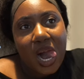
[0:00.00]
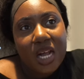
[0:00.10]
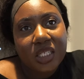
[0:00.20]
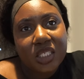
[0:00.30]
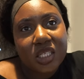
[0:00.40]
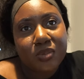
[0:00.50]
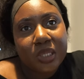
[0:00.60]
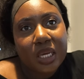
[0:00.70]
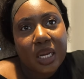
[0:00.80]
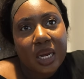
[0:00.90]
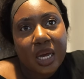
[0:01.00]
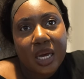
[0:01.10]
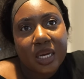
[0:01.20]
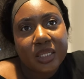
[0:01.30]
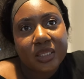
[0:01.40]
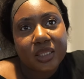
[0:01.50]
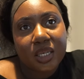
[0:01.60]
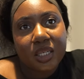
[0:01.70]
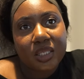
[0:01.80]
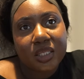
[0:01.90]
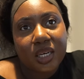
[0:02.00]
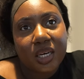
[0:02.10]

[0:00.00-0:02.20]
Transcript: I just be a lot. Like